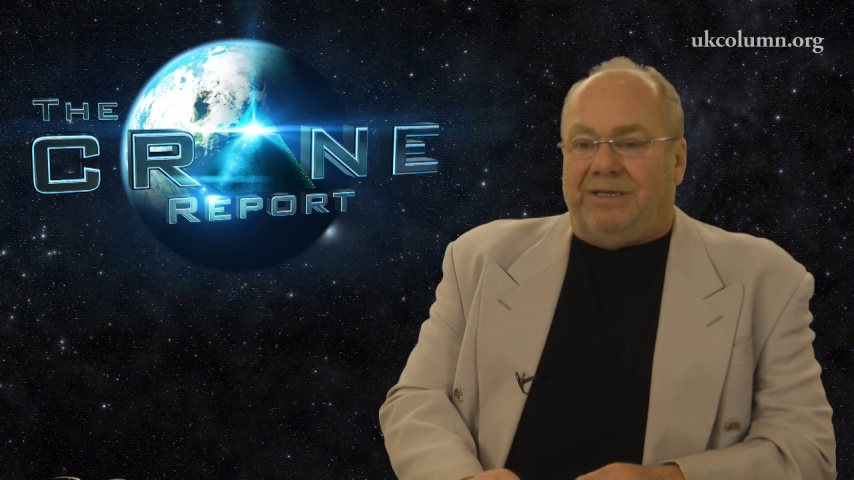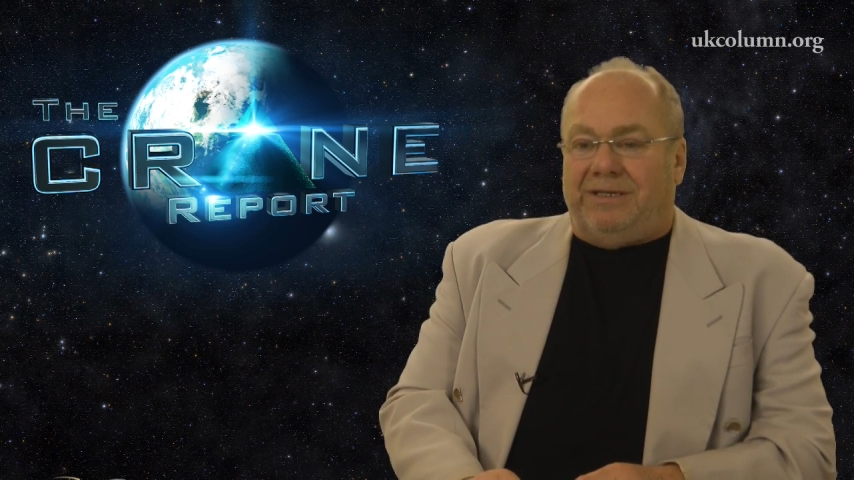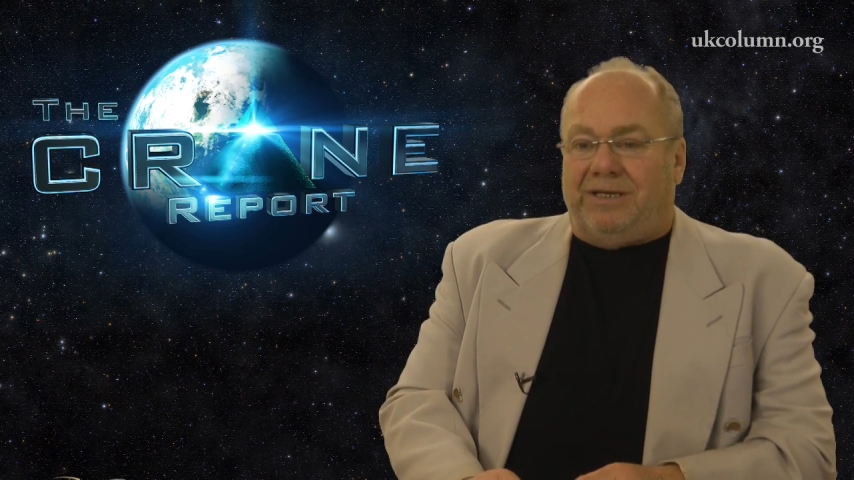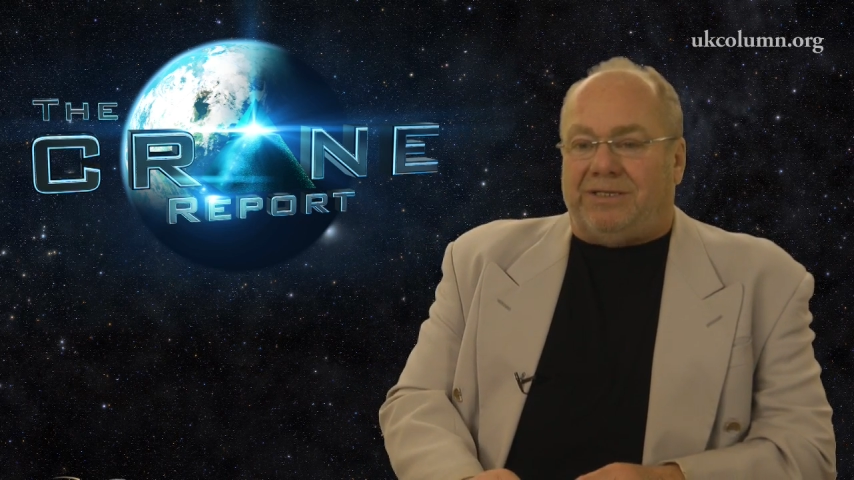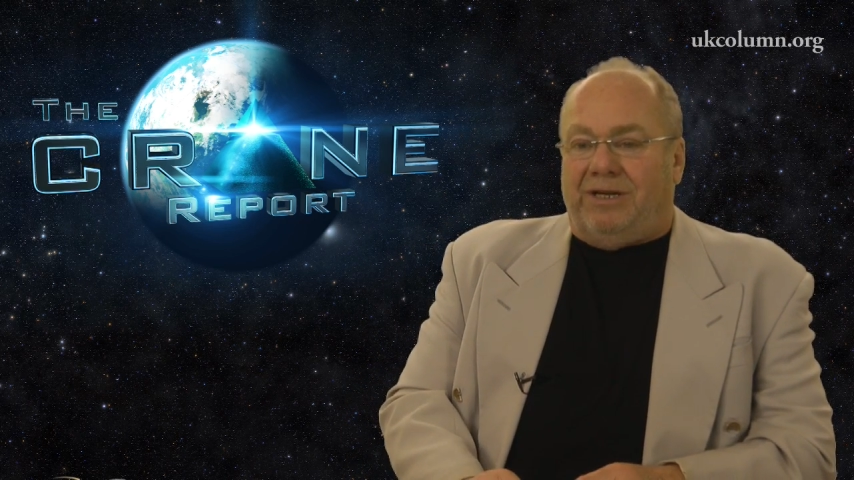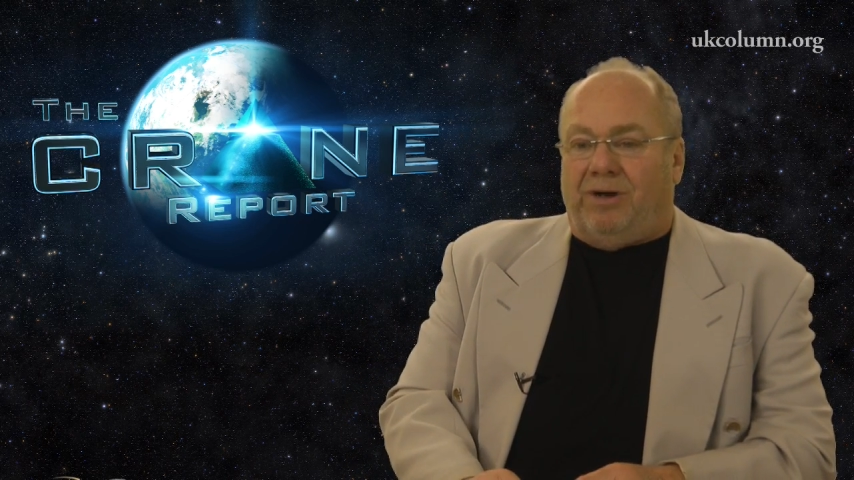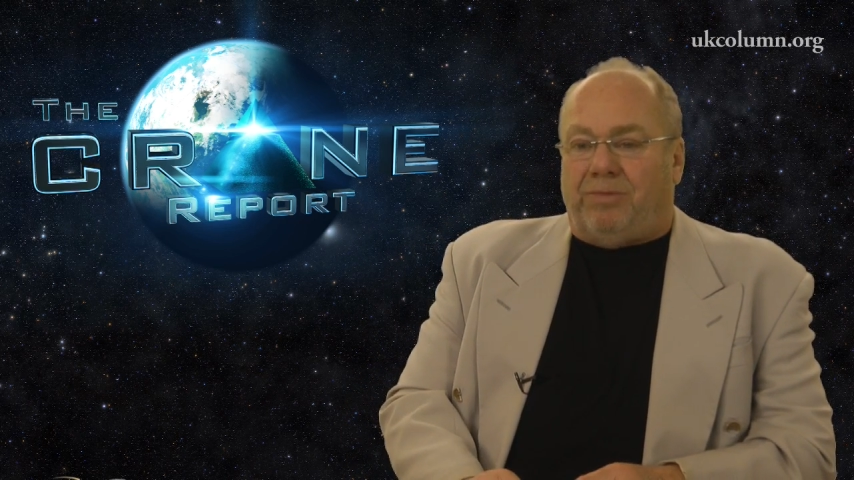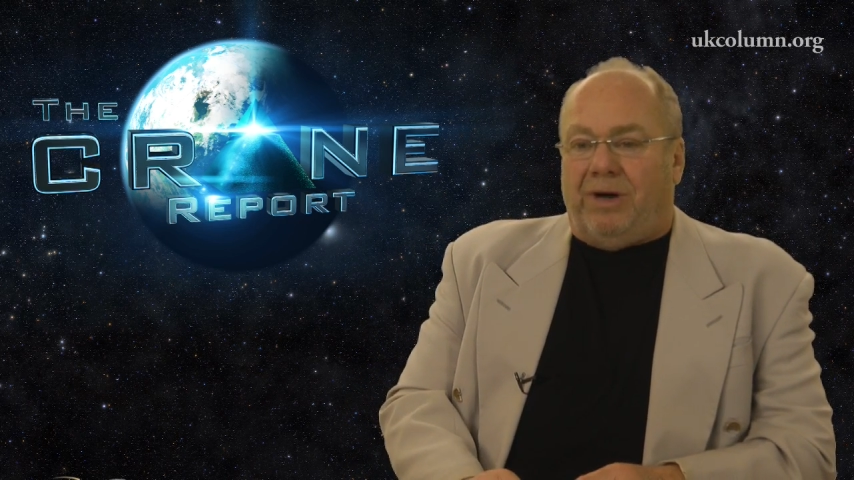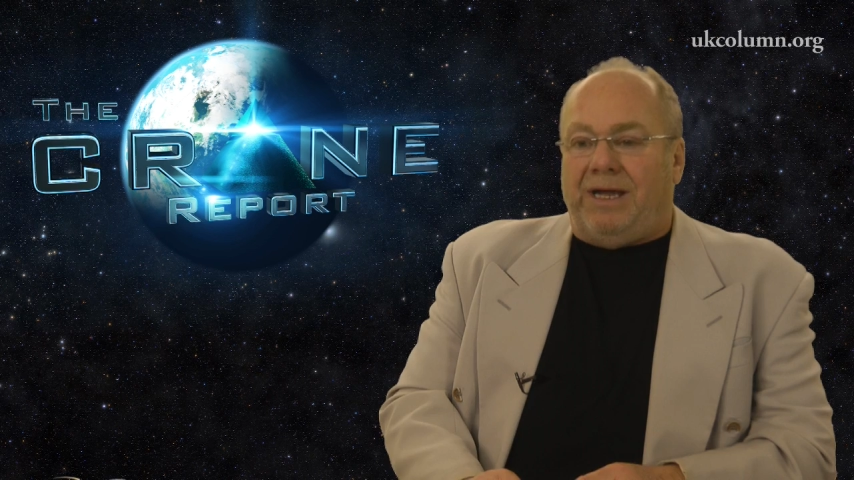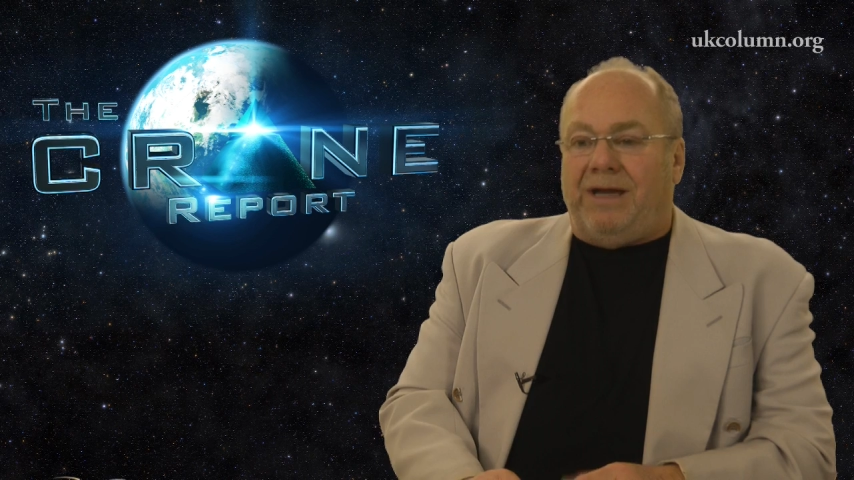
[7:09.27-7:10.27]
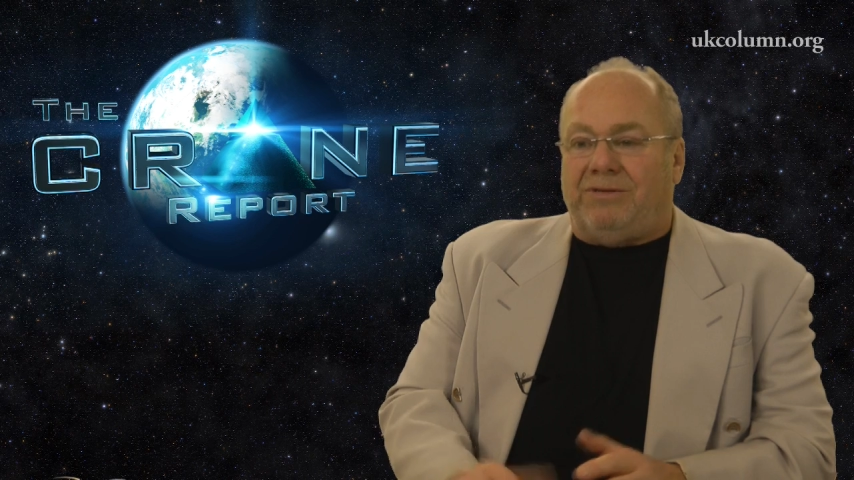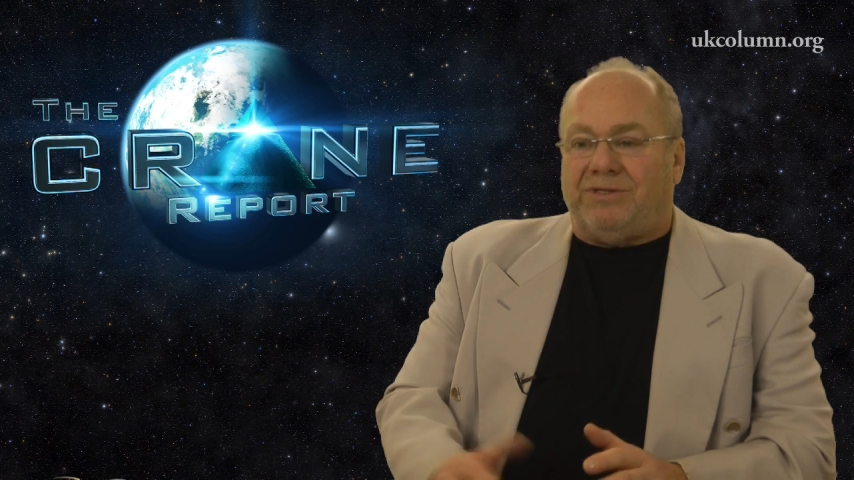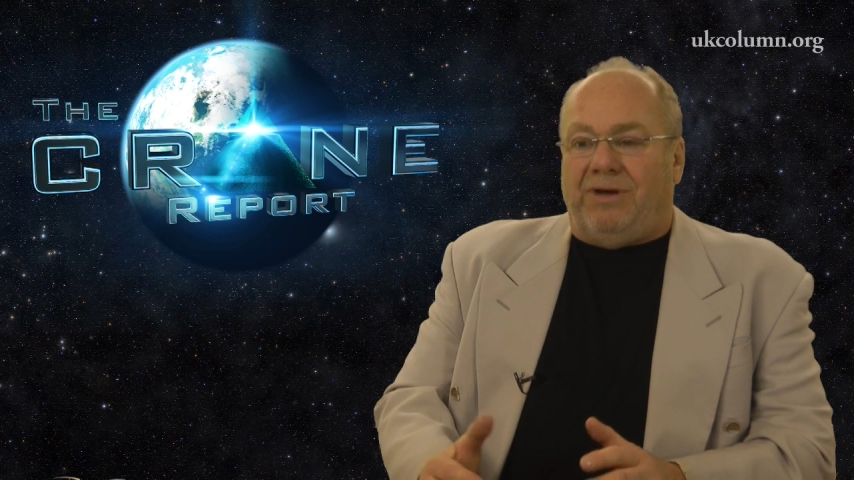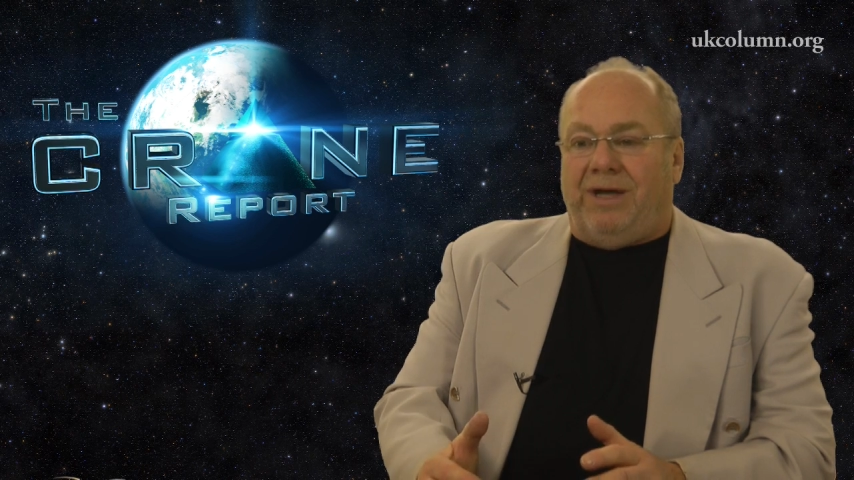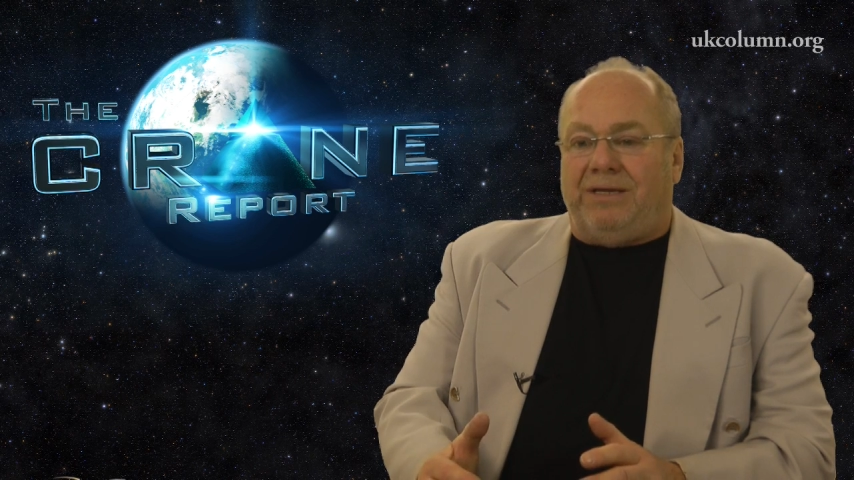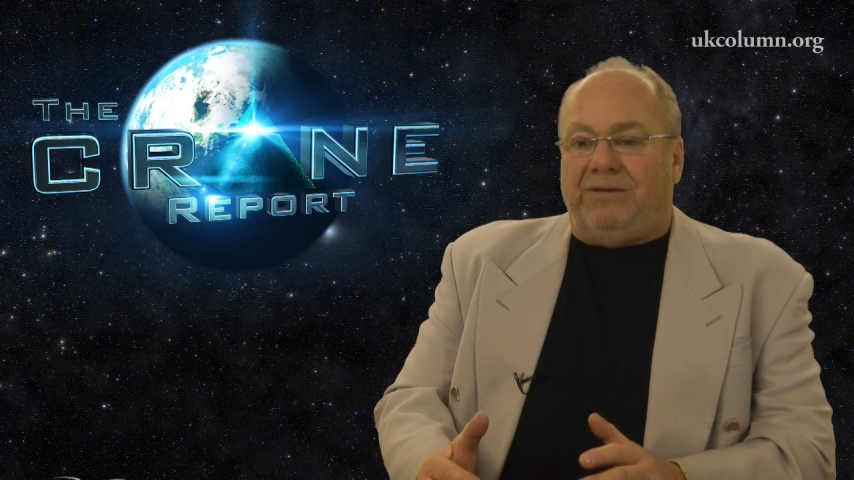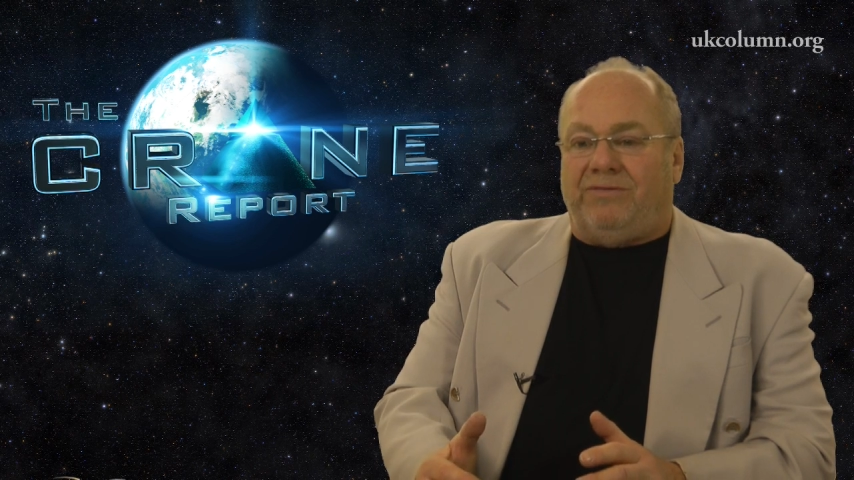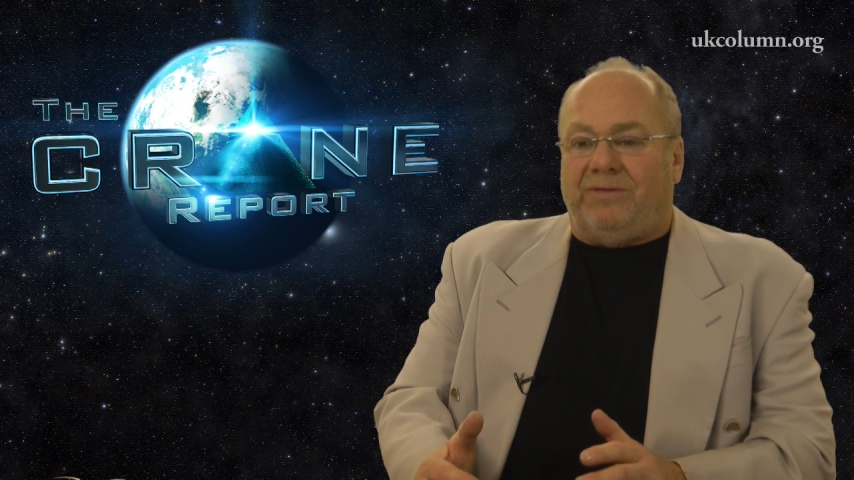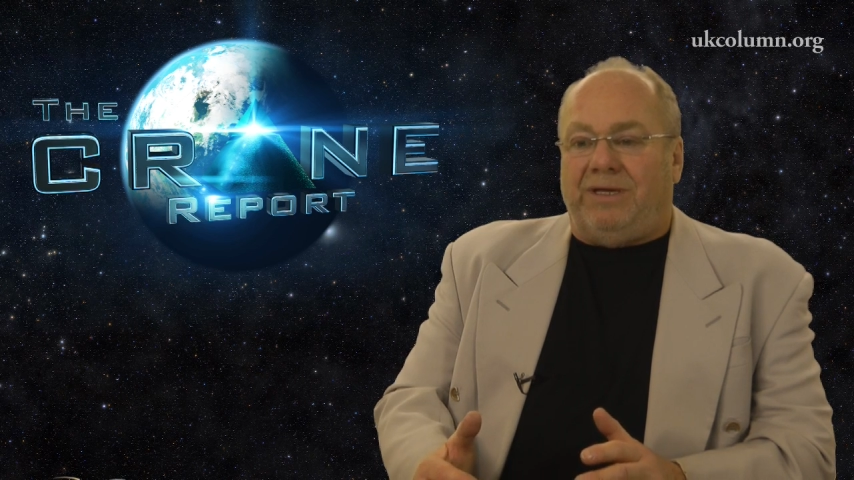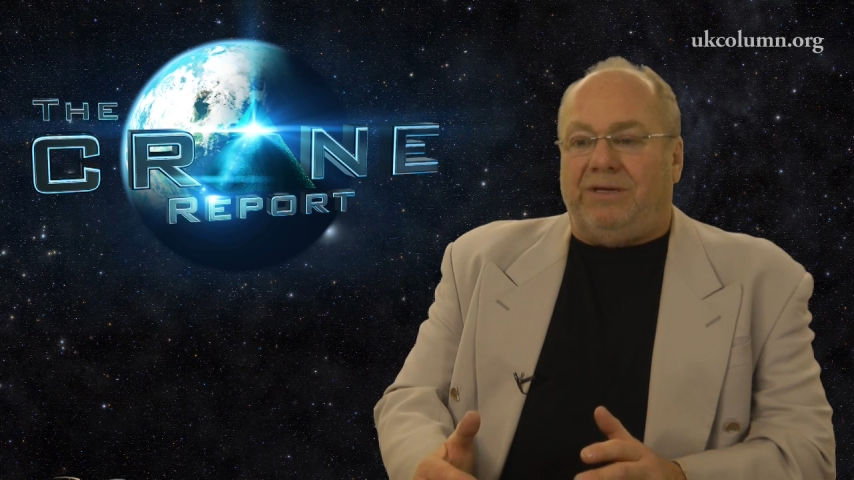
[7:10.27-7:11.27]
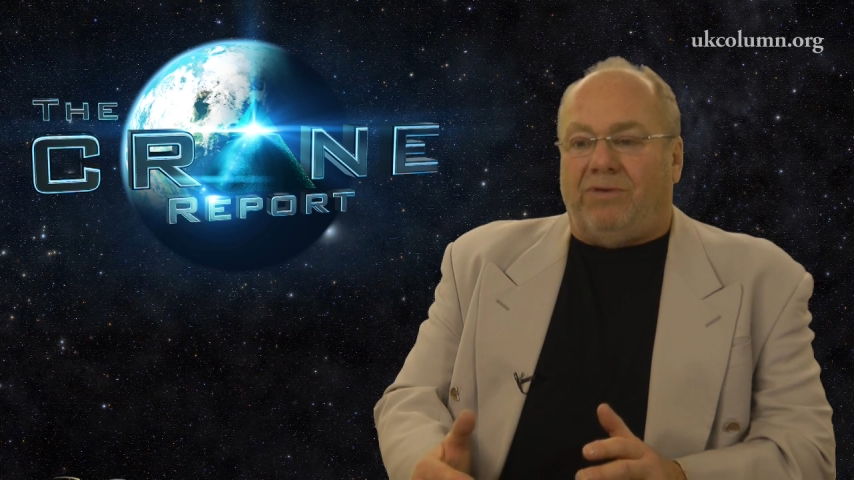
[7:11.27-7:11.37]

that are still operating outside of the